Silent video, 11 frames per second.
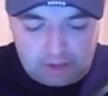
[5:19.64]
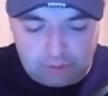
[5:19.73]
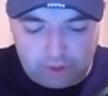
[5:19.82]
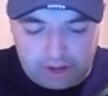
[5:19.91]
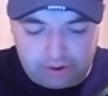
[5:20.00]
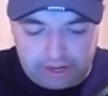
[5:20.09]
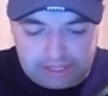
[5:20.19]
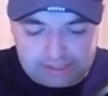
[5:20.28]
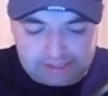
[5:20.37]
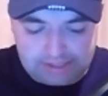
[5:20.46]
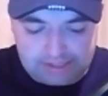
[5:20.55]
Whether
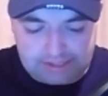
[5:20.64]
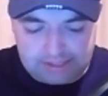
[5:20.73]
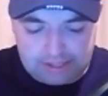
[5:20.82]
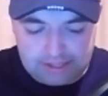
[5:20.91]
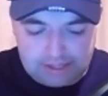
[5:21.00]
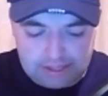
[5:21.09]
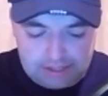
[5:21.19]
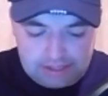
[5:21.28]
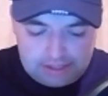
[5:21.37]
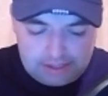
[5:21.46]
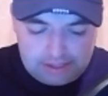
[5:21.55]
it's
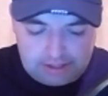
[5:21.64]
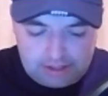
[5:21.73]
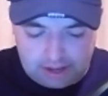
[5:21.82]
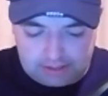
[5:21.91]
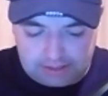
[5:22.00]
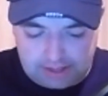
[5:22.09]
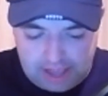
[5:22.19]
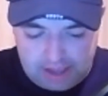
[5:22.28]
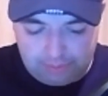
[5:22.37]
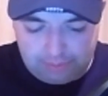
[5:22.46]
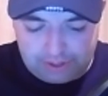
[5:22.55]
got the
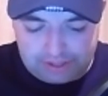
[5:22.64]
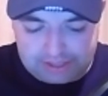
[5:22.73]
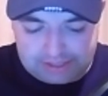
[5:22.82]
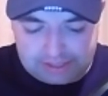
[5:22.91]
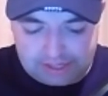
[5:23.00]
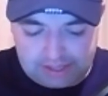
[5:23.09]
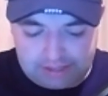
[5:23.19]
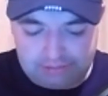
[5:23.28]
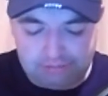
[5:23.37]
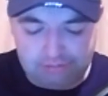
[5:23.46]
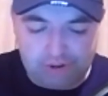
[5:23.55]
capabilities
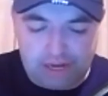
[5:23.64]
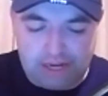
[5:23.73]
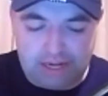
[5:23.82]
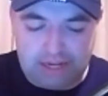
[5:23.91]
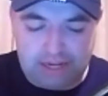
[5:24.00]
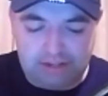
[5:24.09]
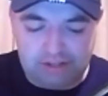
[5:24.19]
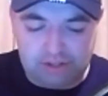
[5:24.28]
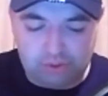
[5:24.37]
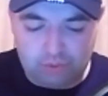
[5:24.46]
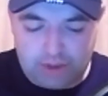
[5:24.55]
to really
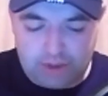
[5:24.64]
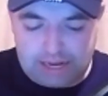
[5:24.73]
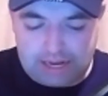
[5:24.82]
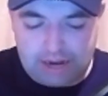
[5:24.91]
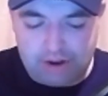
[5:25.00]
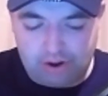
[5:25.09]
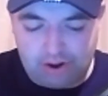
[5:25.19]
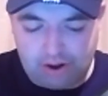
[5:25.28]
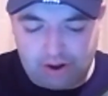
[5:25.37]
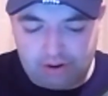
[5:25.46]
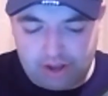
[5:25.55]
do well here
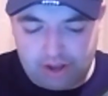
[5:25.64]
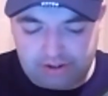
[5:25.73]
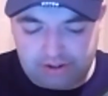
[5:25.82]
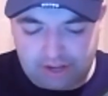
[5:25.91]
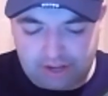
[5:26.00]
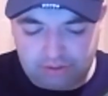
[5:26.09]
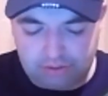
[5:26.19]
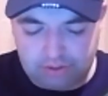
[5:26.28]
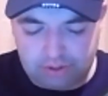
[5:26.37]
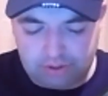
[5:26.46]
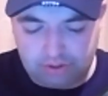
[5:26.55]
or not, I don't
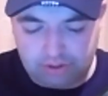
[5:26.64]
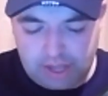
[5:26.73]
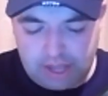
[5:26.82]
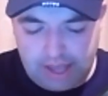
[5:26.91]
know.